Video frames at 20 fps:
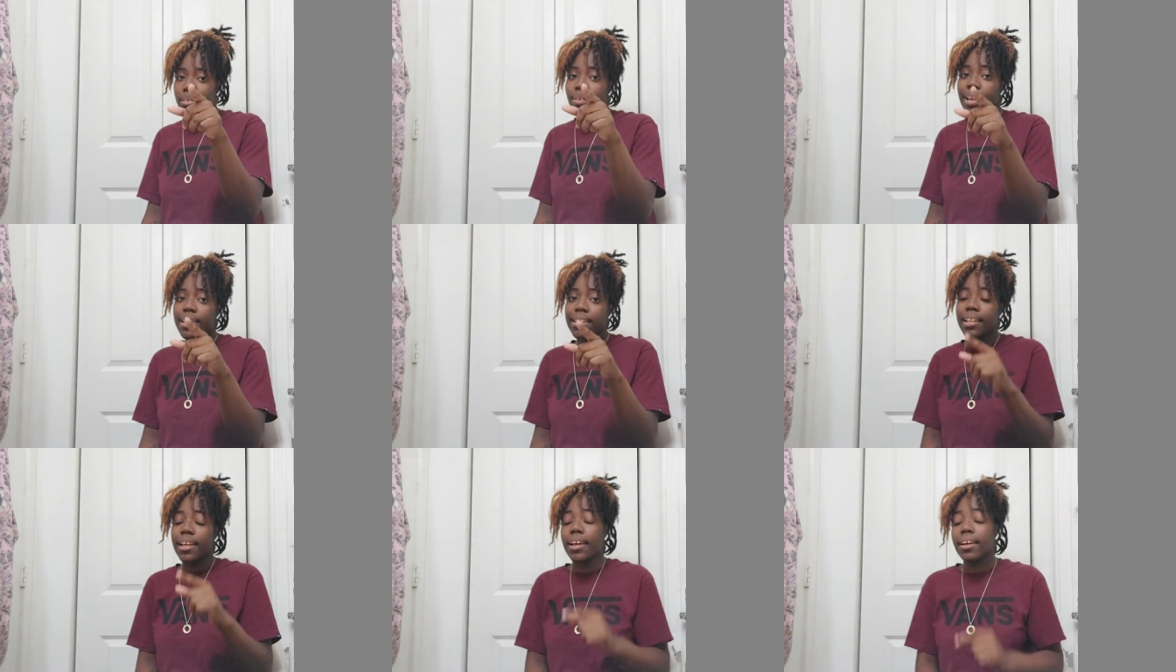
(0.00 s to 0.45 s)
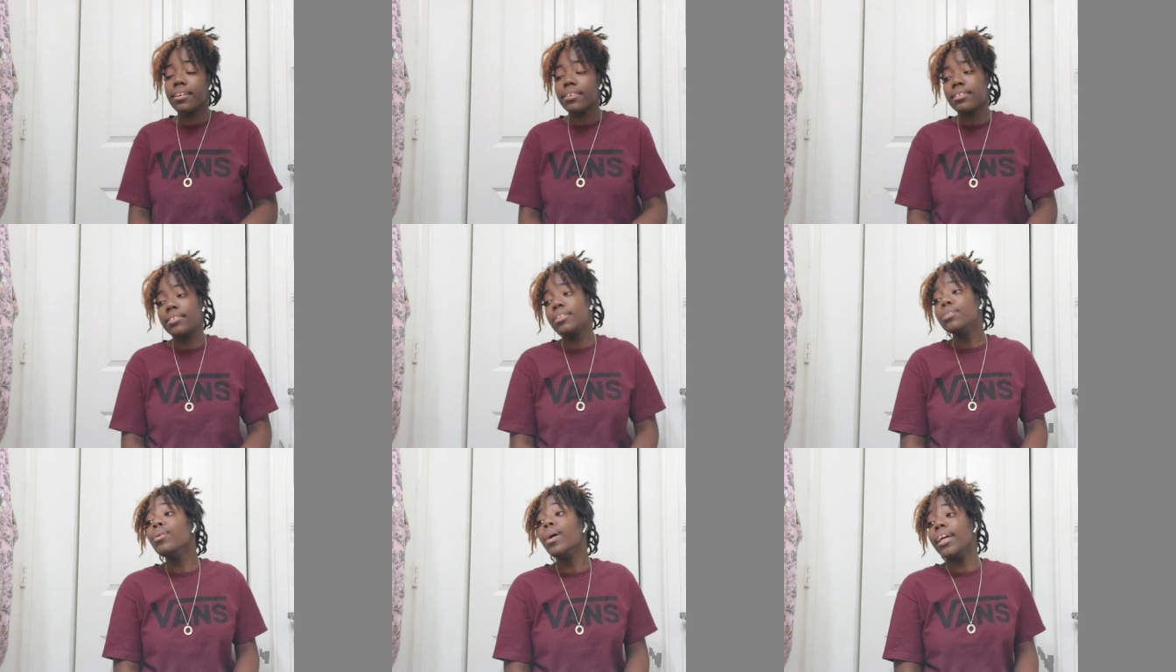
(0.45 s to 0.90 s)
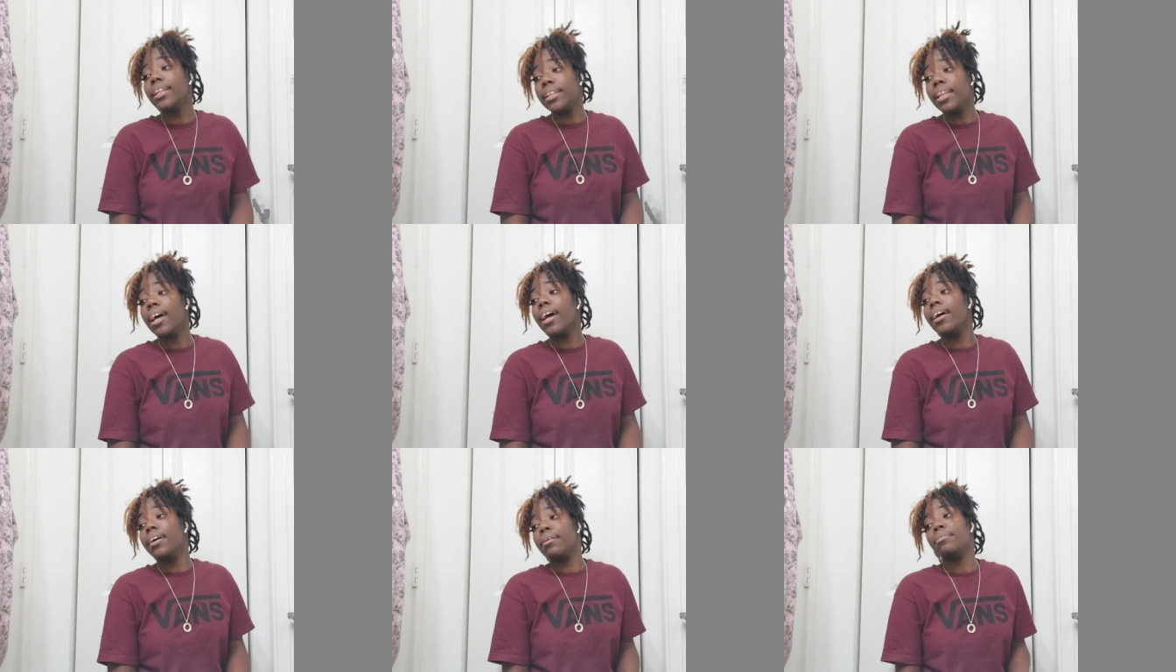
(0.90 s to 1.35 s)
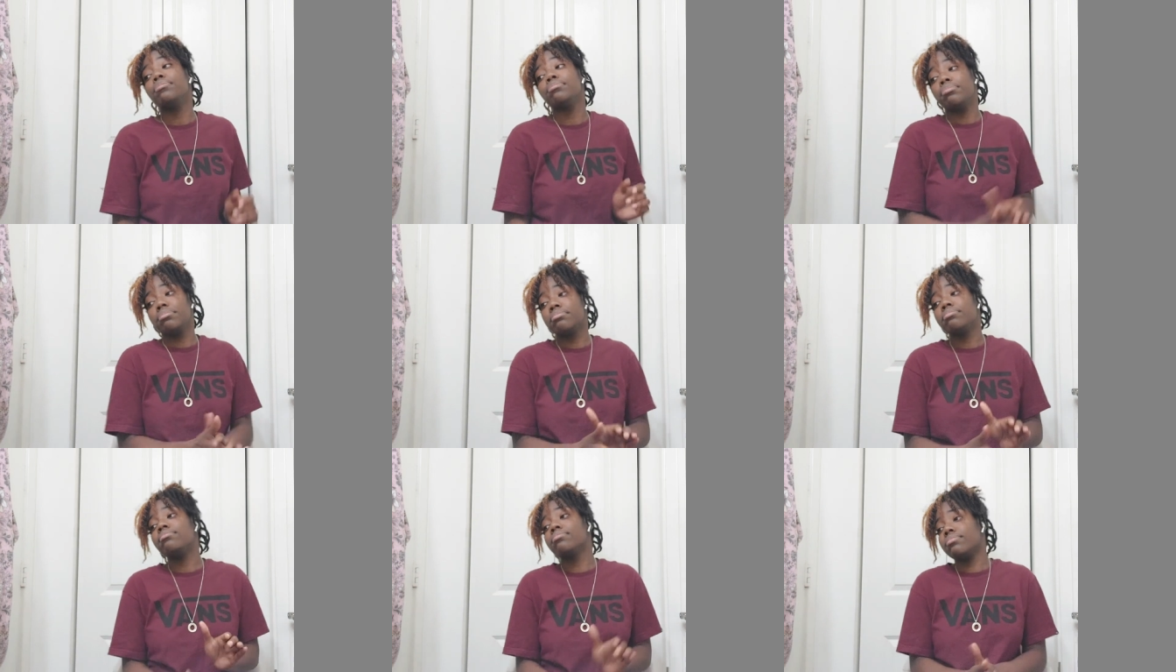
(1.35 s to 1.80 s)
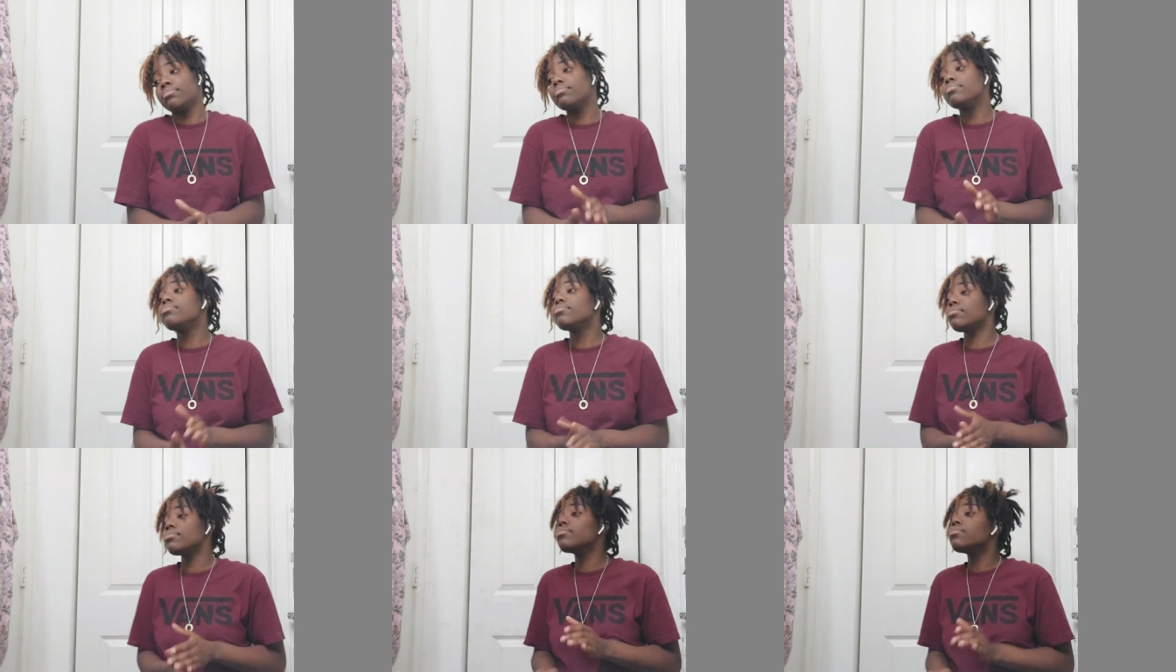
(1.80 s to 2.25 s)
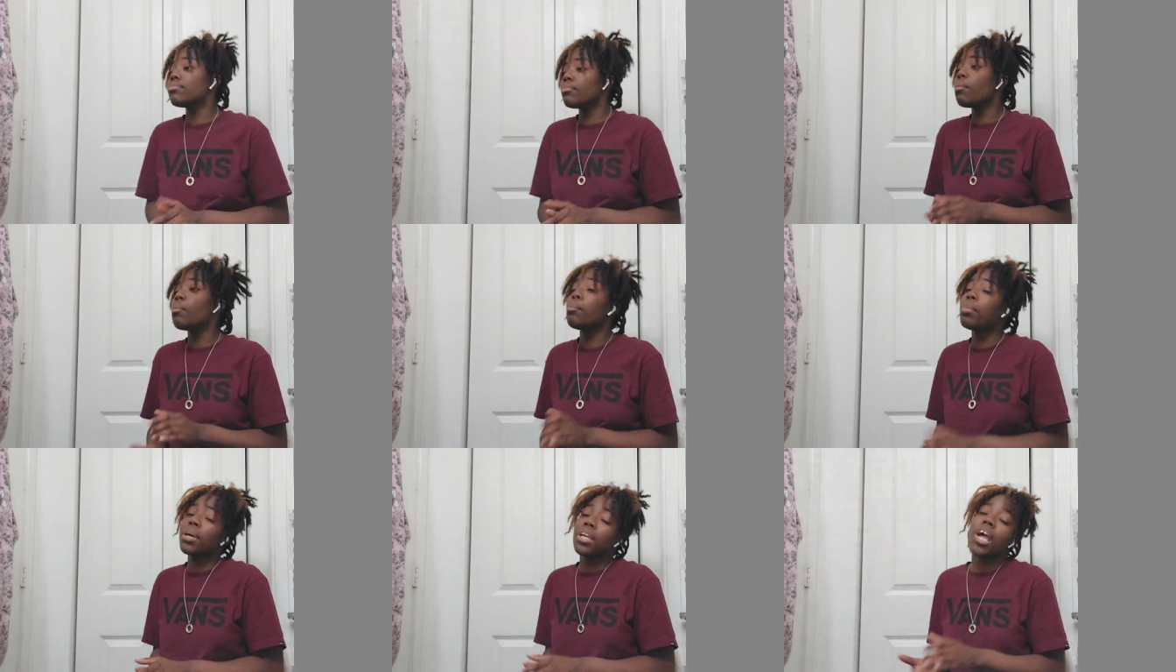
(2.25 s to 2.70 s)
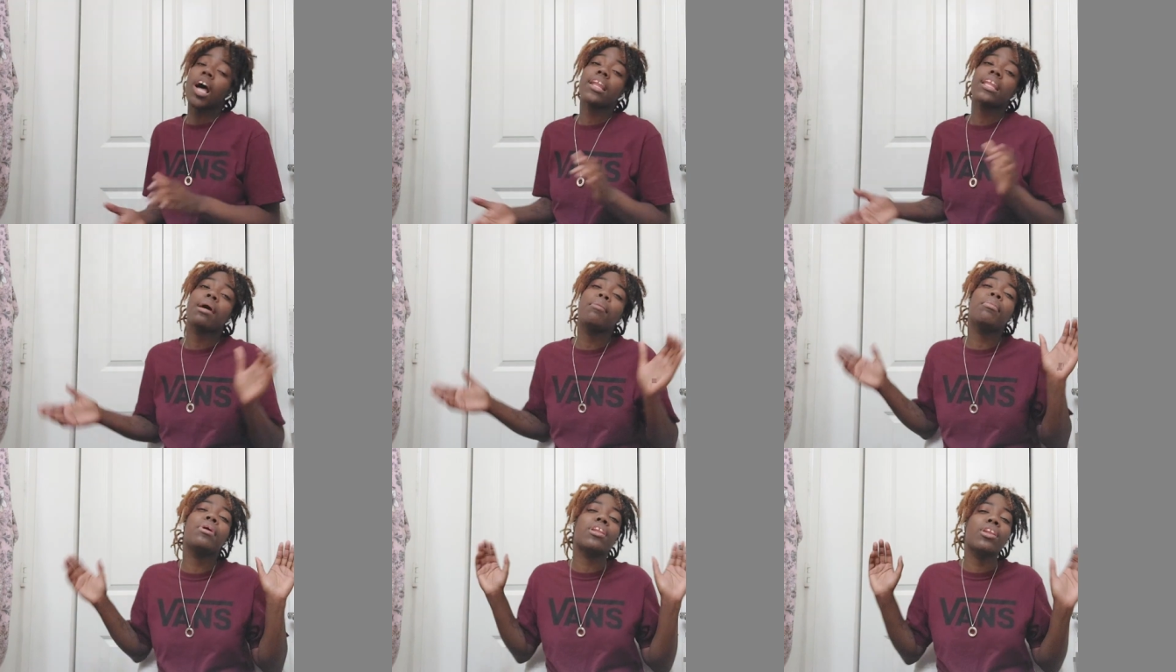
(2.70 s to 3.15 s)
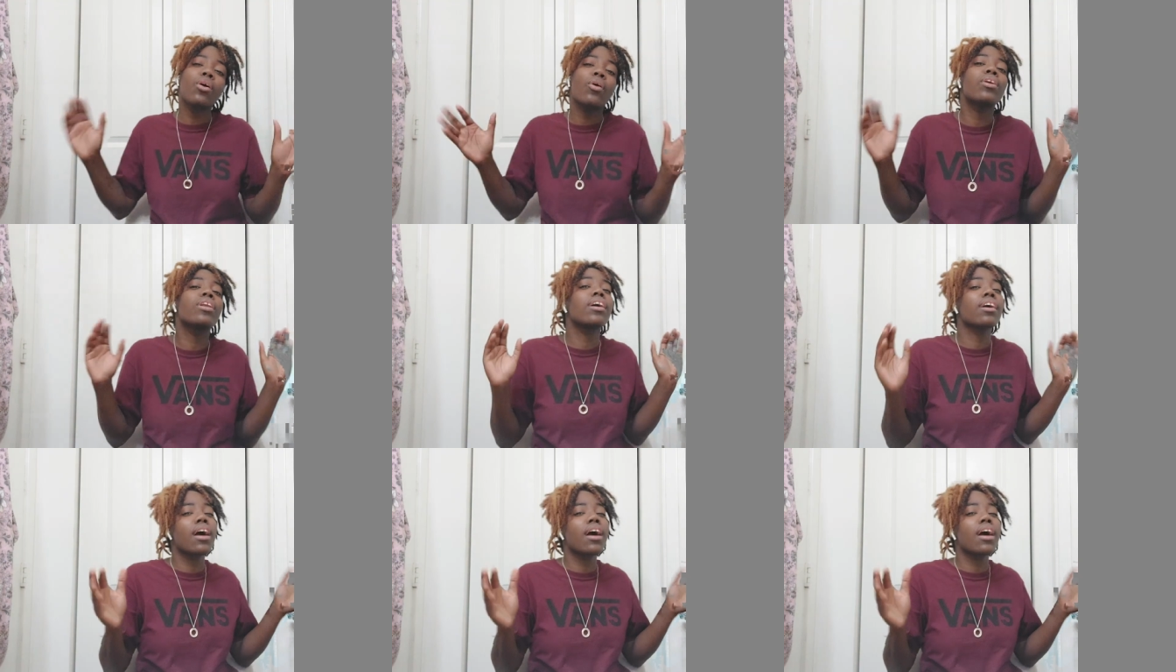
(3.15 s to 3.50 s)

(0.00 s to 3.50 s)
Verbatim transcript: ate that. You ate that. But y'all let me know in